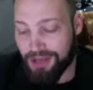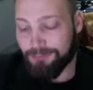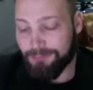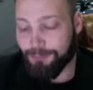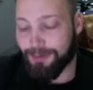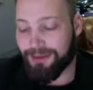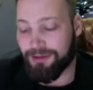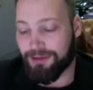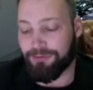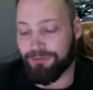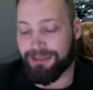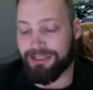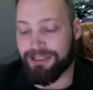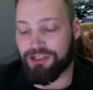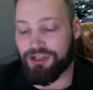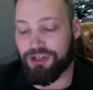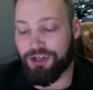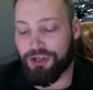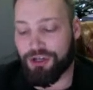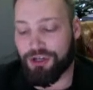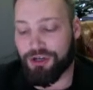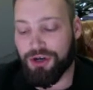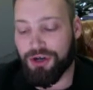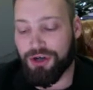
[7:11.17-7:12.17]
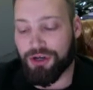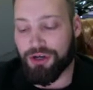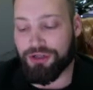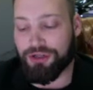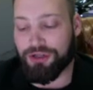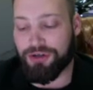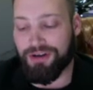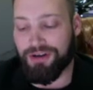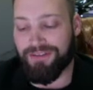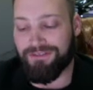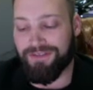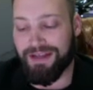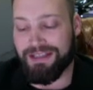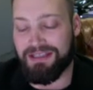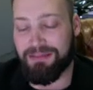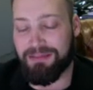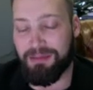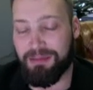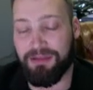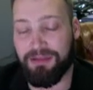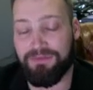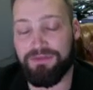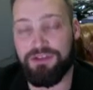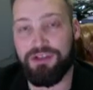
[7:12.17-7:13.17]
with a return on your
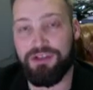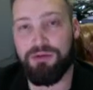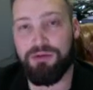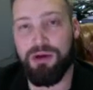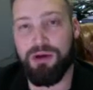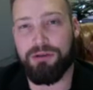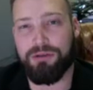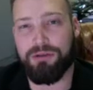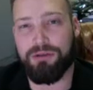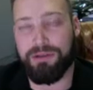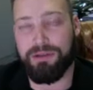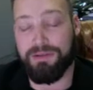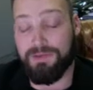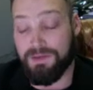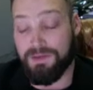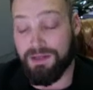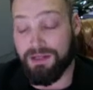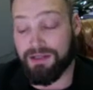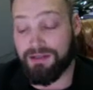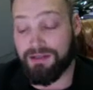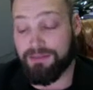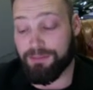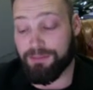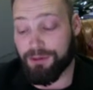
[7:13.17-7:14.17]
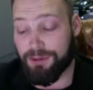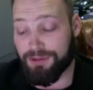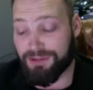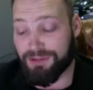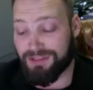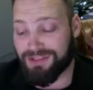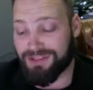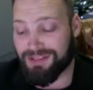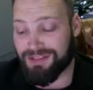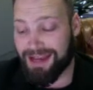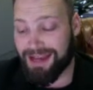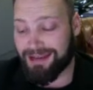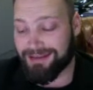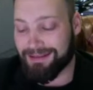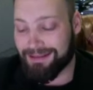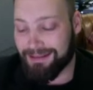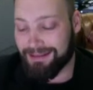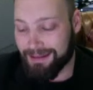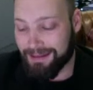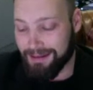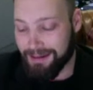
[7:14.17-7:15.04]
investment of 206%.